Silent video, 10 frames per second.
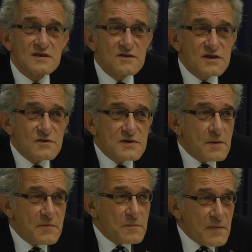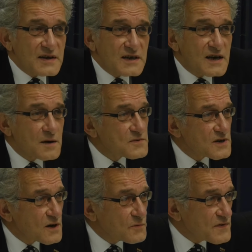and until something better comes
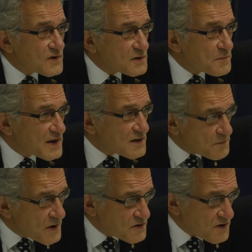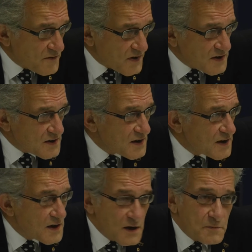along, we've got to make the most of it.
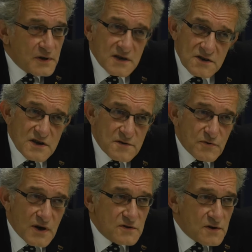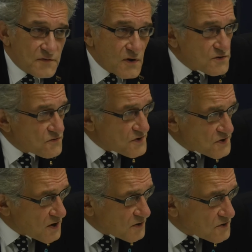But it is prone to false
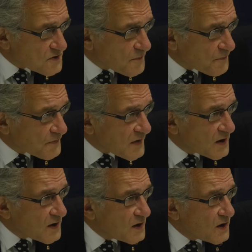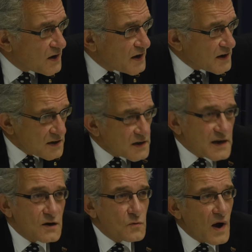results. In a
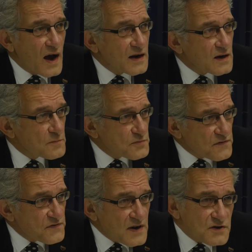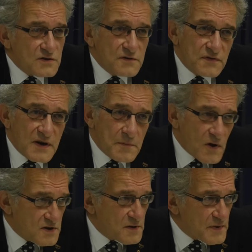little while, a professional
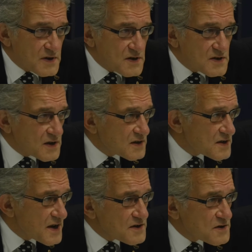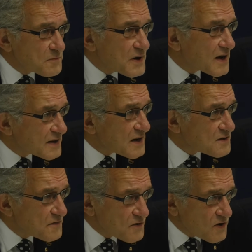phlebotomist is going to take some blood
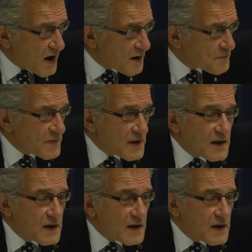out of your arm,